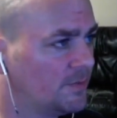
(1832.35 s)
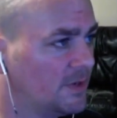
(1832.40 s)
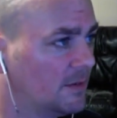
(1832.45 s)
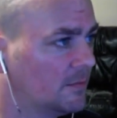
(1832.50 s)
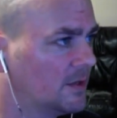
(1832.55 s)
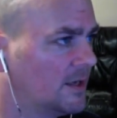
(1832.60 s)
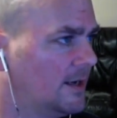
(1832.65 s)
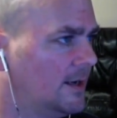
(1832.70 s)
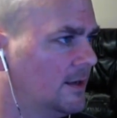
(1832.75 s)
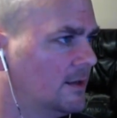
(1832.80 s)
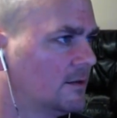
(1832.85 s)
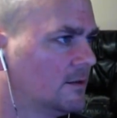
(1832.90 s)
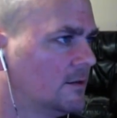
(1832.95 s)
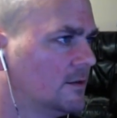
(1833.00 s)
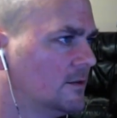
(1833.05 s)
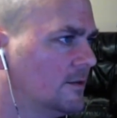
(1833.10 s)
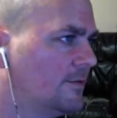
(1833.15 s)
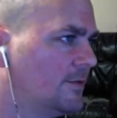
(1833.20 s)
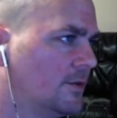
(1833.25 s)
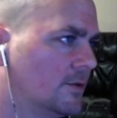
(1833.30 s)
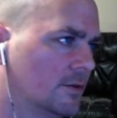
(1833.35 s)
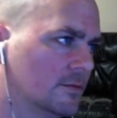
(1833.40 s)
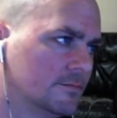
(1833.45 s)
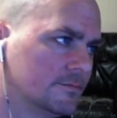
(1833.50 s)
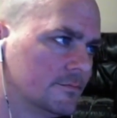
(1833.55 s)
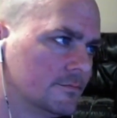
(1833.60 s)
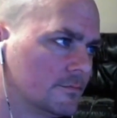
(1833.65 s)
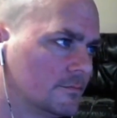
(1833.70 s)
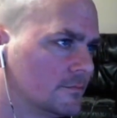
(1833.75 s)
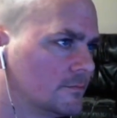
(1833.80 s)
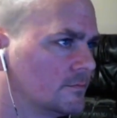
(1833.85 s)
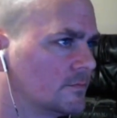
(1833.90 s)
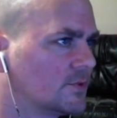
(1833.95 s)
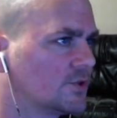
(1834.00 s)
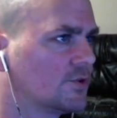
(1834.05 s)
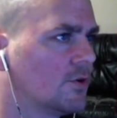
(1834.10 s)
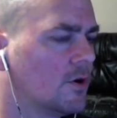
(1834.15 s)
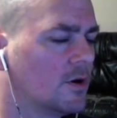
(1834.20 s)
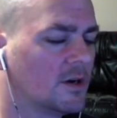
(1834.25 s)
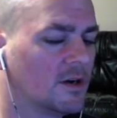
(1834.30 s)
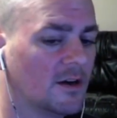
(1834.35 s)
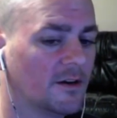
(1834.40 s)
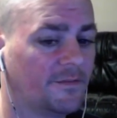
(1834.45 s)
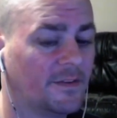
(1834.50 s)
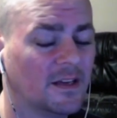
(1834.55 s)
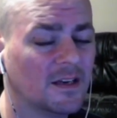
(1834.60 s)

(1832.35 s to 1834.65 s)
be able to handle if you're strong enough.